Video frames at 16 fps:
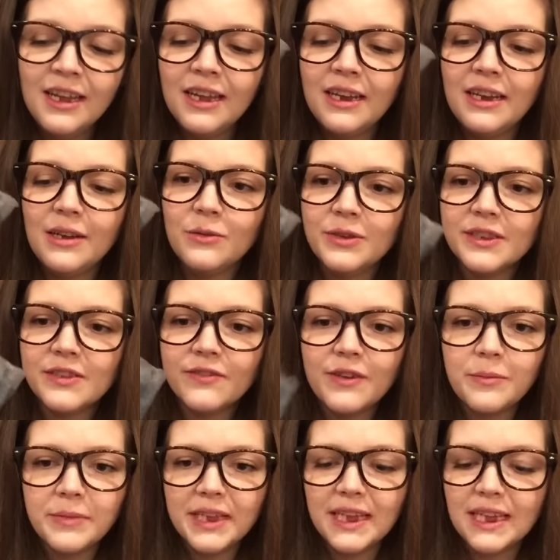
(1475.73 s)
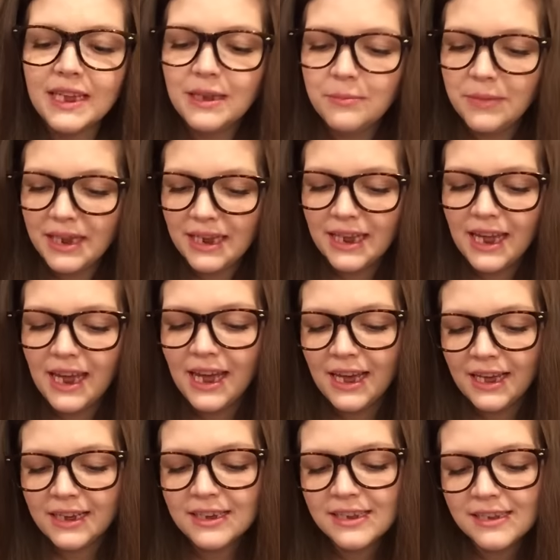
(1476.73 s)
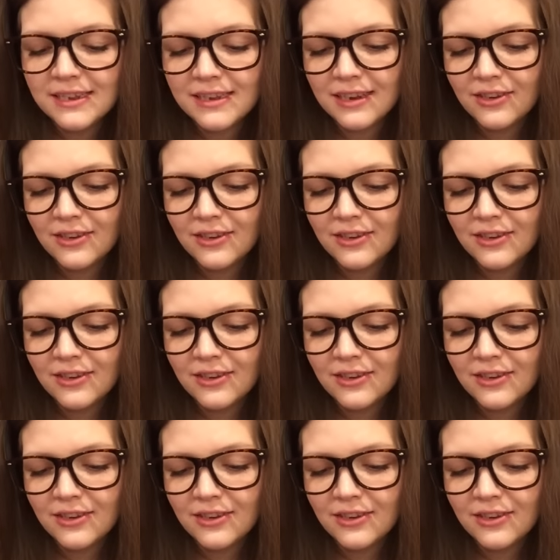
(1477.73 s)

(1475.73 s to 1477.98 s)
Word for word: And it was from Kimmy S.